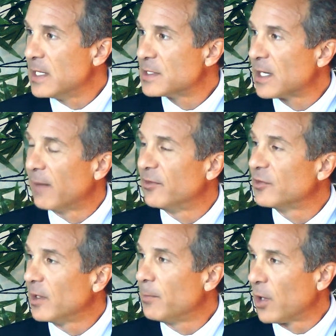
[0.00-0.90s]
is
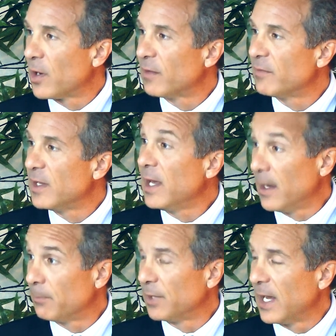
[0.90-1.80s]
obviously part of the
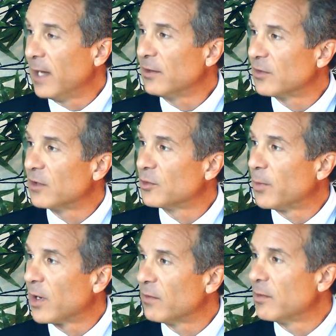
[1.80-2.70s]
hemp plant. It's also
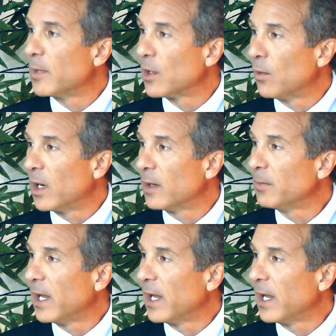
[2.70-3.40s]
part of the marijuana